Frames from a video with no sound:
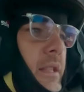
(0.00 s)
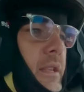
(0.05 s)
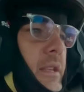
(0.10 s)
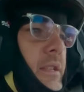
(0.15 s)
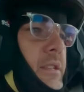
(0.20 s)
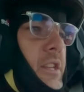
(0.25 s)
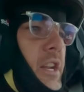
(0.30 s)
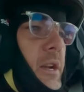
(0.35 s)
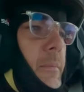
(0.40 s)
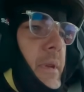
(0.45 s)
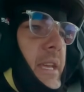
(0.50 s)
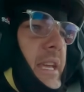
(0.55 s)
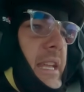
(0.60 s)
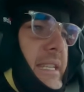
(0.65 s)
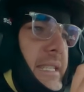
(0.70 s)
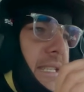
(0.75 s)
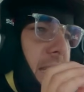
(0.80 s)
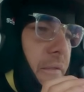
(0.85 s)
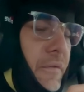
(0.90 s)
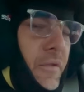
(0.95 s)
It's going to be a
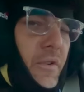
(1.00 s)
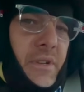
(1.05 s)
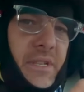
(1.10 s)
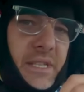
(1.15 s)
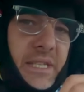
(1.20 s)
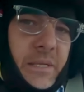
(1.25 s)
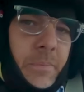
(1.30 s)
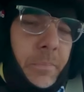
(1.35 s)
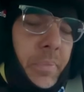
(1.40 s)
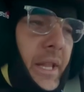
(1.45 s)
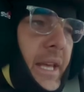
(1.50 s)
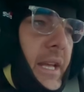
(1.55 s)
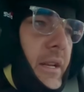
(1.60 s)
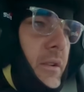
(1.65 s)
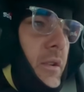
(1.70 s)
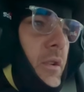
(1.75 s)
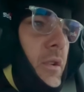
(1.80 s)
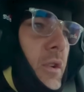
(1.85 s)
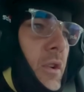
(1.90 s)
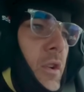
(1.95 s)
different split
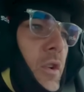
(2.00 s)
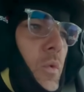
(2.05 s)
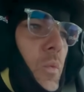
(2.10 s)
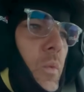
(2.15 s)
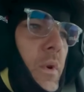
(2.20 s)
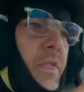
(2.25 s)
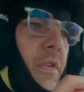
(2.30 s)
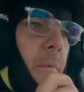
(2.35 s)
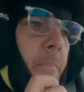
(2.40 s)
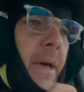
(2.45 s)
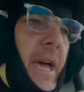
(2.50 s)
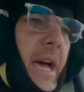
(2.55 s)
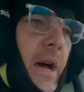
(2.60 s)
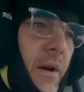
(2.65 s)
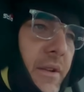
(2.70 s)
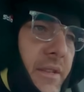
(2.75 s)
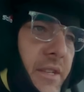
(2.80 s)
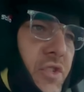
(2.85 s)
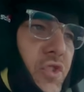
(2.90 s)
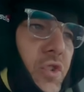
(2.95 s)
with the power
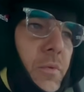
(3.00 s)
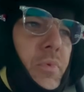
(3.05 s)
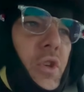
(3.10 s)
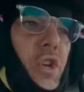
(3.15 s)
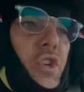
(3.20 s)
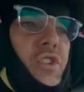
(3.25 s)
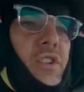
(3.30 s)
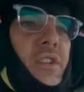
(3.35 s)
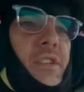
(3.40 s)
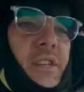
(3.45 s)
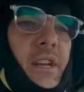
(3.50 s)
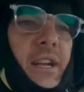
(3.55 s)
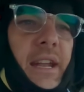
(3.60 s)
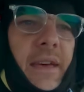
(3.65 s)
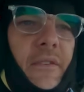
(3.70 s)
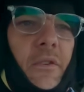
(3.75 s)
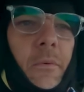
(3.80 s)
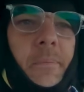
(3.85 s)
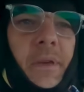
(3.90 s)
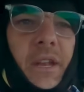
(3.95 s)
distribution. It's going to
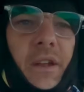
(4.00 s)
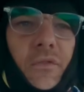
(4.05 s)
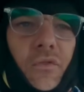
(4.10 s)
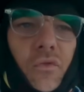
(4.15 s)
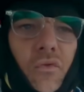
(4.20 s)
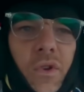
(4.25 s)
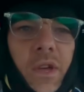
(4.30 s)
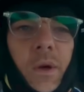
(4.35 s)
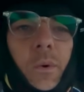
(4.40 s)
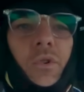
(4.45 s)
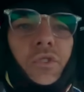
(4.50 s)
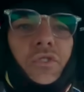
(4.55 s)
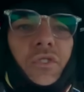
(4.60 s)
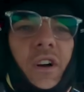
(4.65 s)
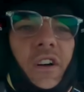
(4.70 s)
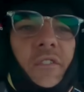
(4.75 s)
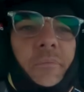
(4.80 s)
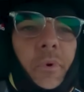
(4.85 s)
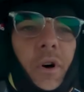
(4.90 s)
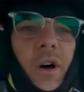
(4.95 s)
have a bit of a rear-wheel
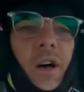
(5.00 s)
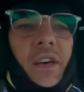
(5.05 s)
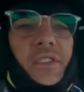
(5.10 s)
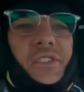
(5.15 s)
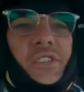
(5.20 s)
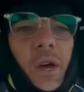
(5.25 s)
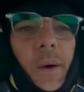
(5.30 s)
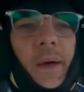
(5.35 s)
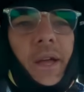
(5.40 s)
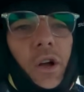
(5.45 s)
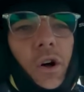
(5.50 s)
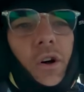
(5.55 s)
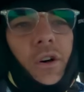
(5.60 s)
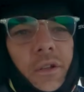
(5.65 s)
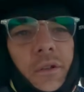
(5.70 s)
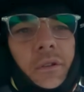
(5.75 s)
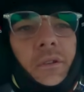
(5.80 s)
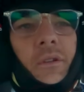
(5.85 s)
drive bias going on.